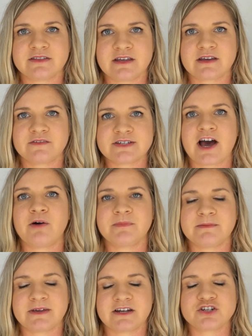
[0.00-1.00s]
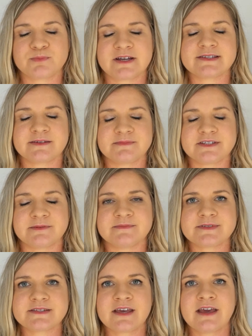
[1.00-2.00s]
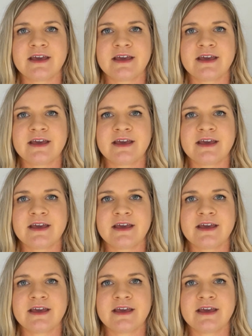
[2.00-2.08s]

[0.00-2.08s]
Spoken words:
think of to help me manage my symptoms,